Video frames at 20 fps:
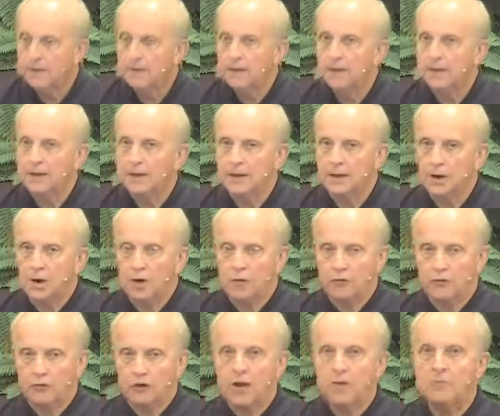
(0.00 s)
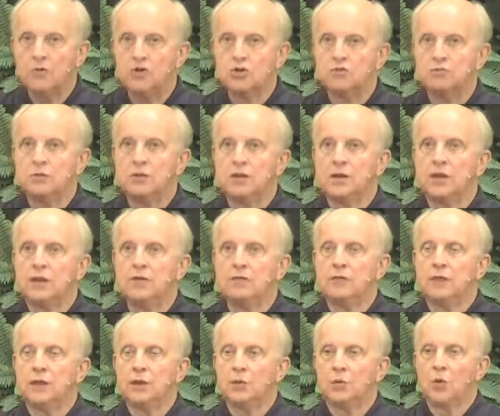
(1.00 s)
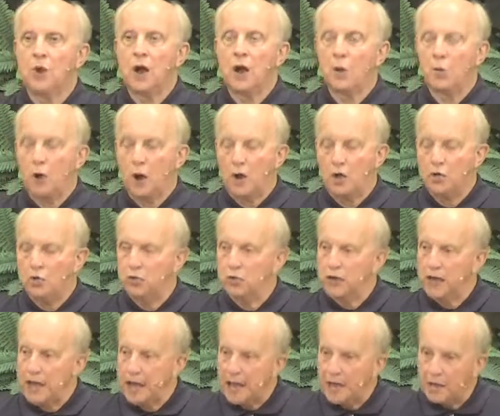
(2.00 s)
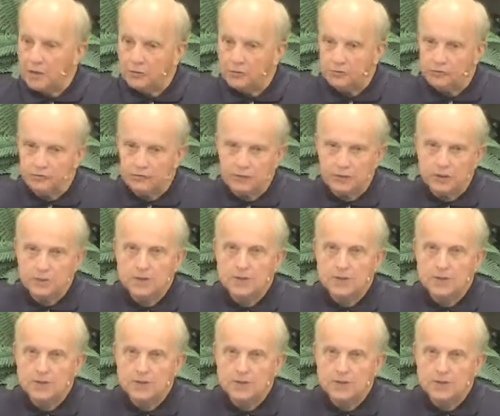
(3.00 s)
Again, our framers believe that while you would have